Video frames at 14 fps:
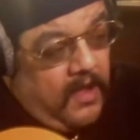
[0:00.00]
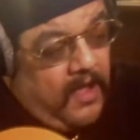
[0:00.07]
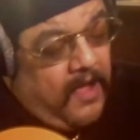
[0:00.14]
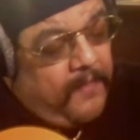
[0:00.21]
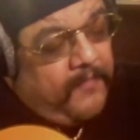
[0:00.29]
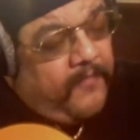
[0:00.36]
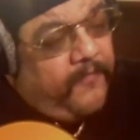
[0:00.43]

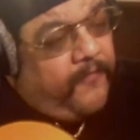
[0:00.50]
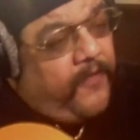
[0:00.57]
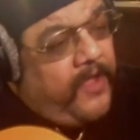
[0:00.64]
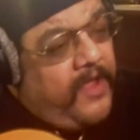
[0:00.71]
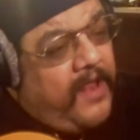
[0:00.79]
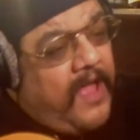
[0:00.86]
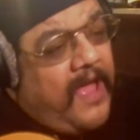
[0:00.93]
I'm
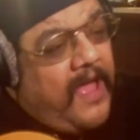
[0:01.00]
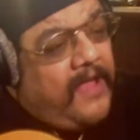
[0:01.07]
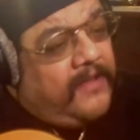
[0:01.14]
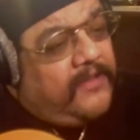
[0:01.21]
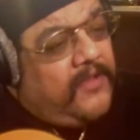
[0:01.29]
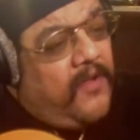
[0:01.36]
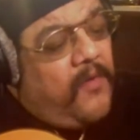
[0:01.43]
afraid I
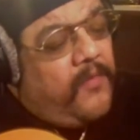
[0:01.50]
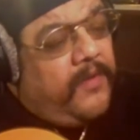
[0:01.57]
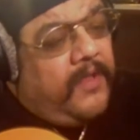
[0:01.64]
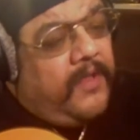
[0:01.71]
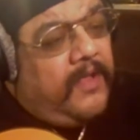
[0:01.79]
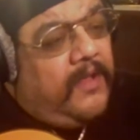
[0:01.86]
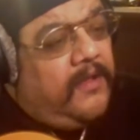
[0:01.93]

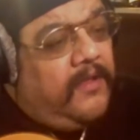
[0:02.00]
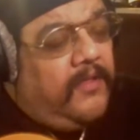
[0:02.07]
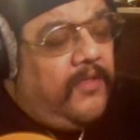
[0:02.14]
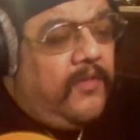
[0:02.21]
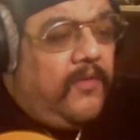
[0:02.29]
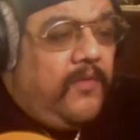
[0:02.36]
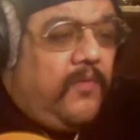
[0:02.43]
don't hear
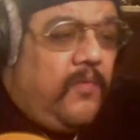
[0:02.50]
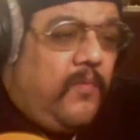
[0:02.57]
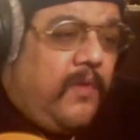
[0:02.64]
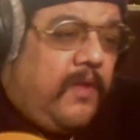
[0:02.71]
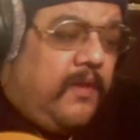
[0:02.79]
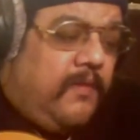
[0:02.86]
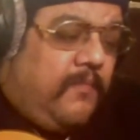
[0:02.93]

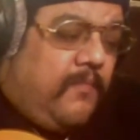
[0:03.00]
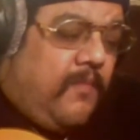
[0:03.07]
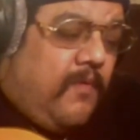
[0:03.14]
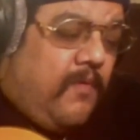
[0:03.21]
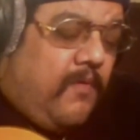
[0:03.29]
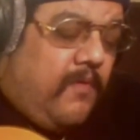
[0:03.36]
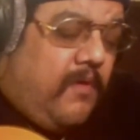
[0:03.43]
you
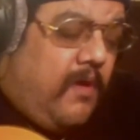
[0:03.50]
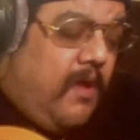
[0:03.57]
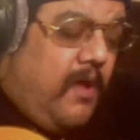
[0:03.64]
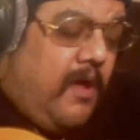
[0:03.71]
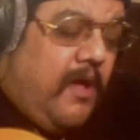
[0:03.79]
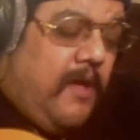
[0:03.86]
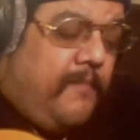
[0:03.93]
anymore.
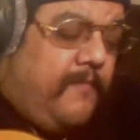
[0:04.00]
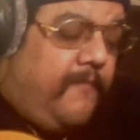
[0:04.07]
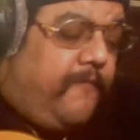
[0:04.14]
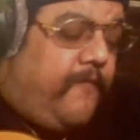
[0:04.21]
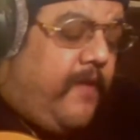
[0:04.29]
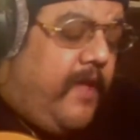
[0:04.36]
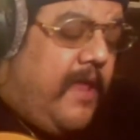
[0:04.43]
I'm
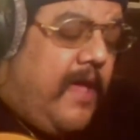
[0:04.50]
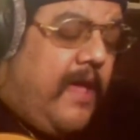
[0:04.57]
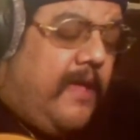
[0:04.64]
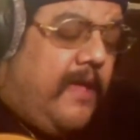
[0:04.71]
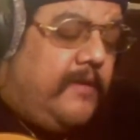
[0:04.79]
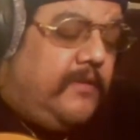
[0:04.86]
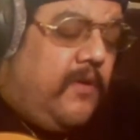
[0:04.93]
afraid
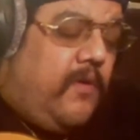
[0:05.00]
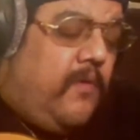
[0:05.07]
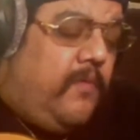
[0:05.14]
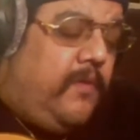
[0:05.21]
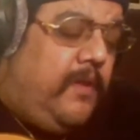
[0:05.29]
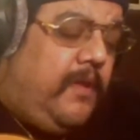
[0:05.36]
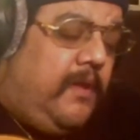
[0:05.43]
I
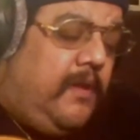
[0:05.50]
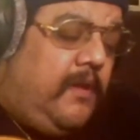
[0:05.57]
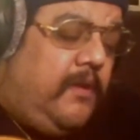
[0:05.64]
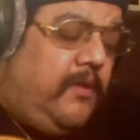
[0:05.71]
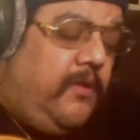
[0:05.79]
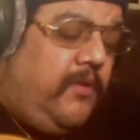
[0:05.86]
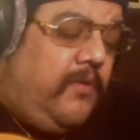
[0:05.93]
don't
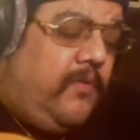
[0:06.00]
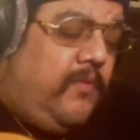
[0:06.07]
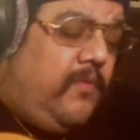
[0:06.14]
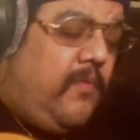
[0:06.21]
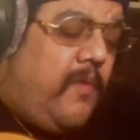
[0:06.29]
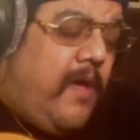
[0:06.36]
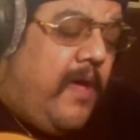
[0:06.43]
hear
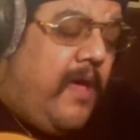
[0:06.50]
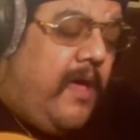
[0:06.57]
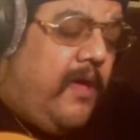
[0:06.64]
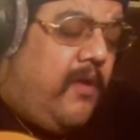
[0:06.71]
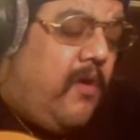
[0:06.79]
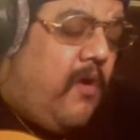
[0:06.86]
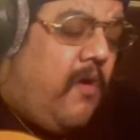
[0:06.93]
you
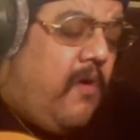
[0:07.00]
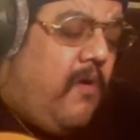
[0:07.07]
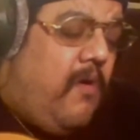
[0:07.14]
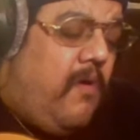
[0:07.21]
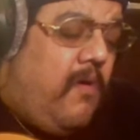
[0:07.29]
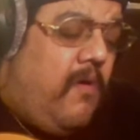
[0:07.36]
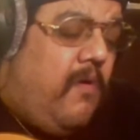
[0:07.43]
at
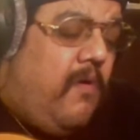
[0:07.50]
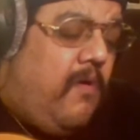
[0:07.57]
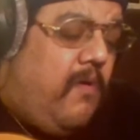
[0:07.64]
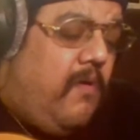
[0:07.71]
all.